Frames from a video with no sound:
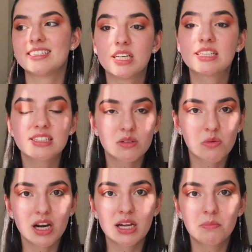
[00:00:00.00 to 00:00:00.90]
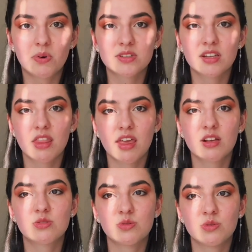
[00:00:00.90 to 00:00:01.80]
It is a really important
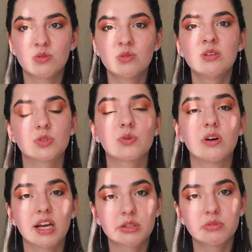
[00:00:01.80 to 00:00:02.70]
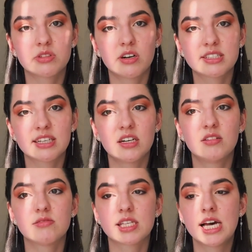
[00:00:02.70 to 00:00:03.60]
thing to do to connect with
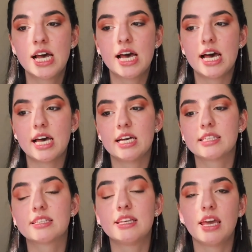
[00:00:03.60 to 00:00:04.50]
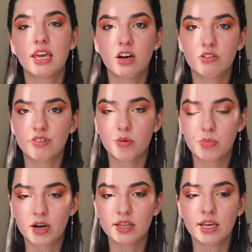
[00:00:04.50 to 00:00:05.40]
ourselves and take care of our
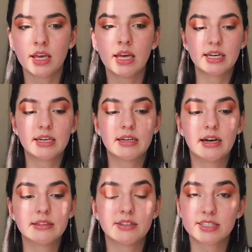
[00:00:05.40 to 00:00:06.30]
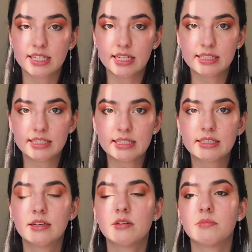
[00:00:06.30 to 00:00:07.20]
body and understand it,
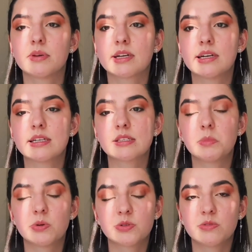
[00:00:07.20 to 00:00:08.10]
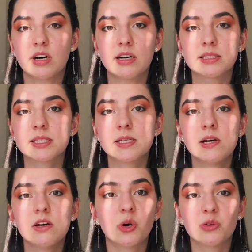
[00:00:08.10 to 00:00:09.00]
because most of us
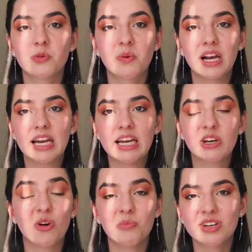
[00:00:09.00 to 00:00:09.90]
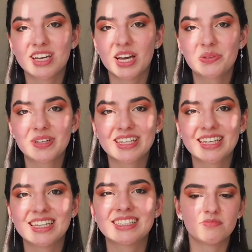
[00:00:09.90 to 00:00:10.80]
don't really communicate with
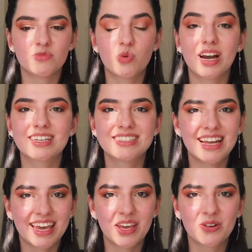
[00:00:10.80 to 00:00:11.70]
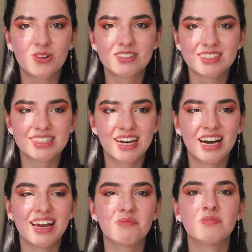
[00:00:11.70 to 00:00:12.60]
it. We are snacking all the
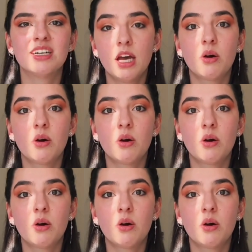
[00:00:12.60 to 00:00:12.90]
time.